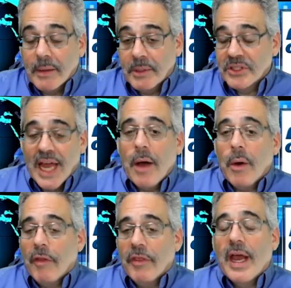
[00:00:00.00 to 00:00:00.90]
Because now
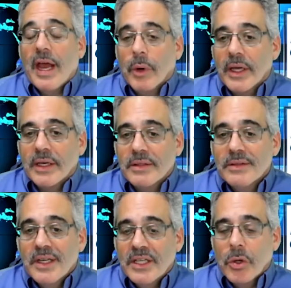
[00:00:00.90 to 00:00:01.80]
all the networking,
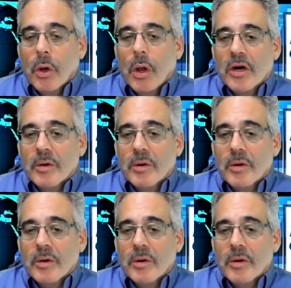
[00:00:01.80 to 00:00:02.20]
it's no longer